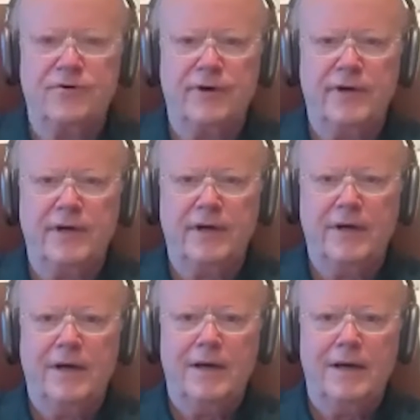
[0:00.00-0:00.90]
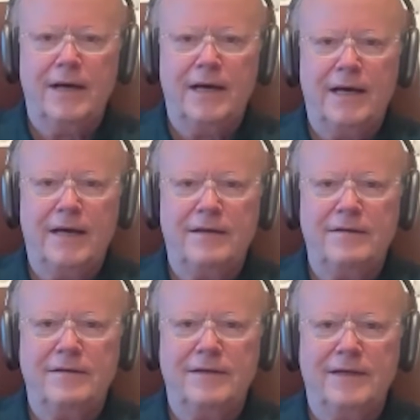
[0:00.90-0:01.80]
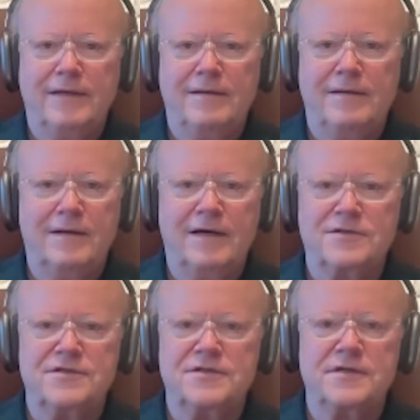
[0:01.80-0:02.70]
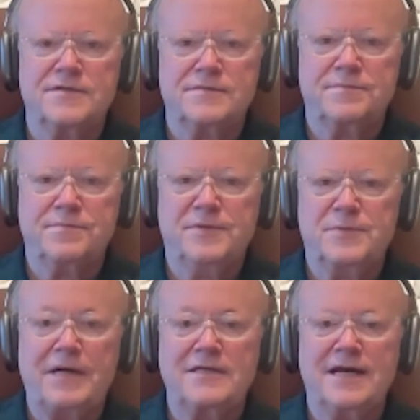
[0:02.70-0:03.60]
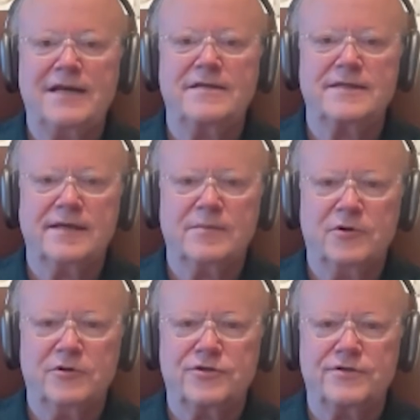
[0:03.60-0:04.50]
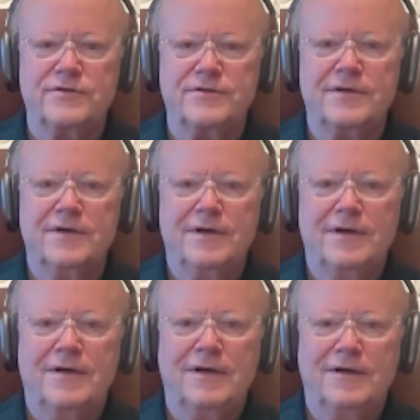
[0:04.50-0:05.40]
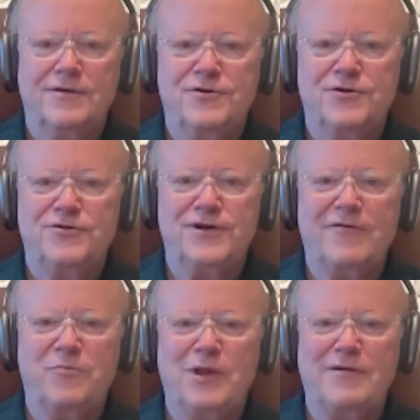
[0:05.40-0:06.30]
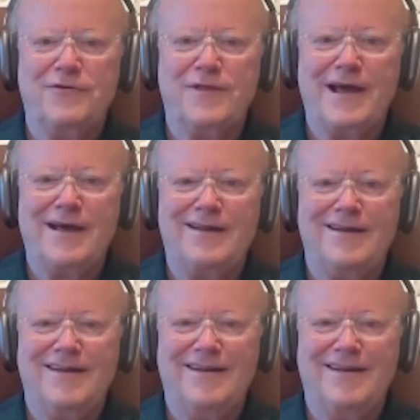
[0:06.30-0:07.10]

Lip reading: theory, and consciousness spontaneously emerges? Do you have a plan for that?